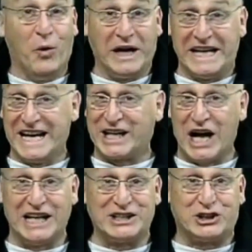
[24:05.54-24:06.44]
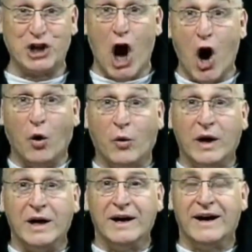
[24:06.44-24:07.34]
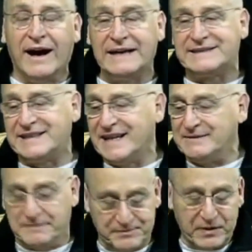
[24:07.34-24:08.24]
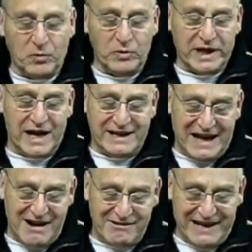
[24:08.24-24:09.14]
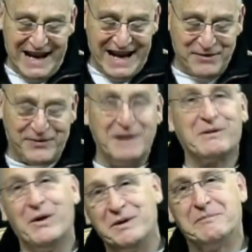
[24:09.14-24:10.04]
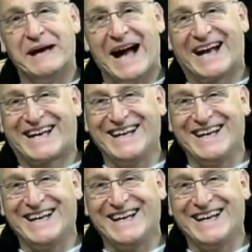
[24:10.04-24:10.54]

are you going to do? I said, we got an hour and a half. I'm going back.